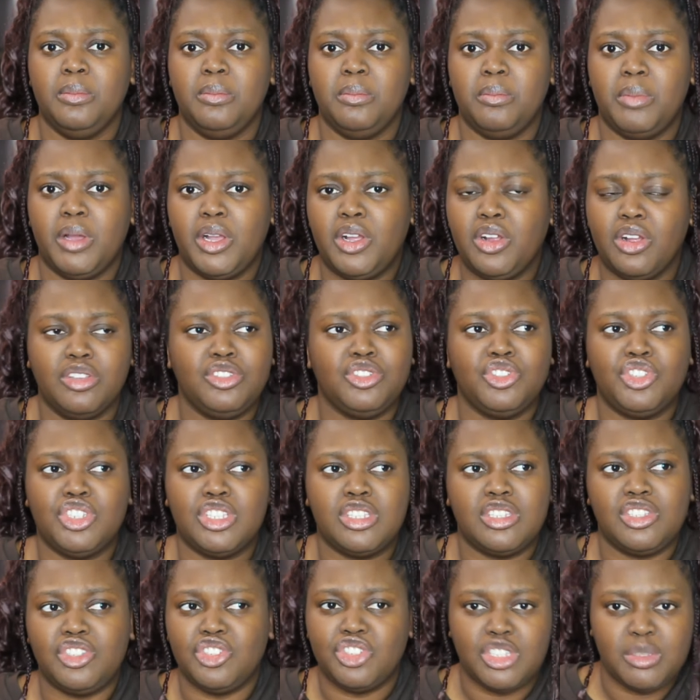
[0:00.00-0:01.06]
But girl, you're
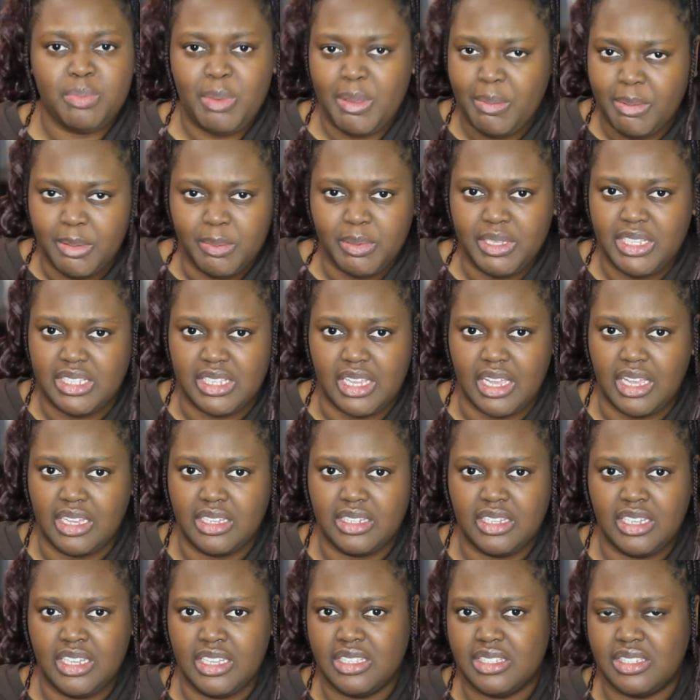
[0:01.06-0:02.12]
just you're just people pleasing
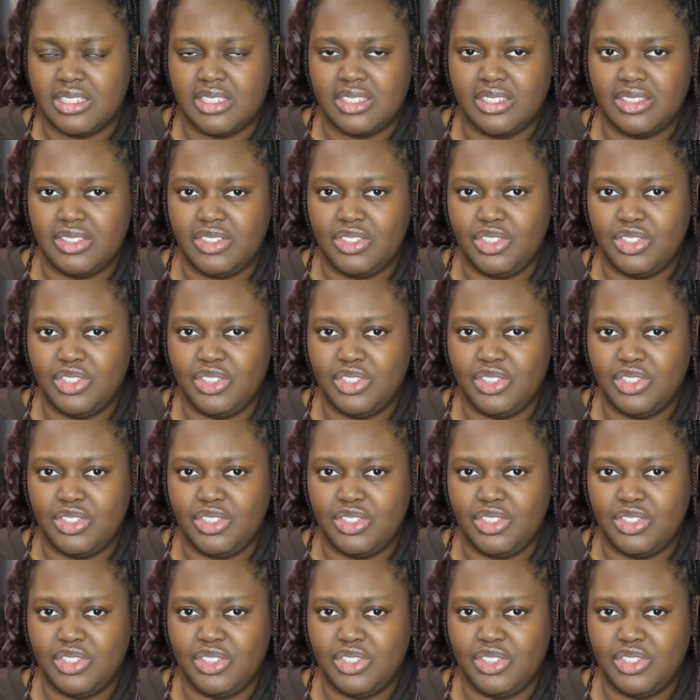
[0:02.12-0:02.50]
because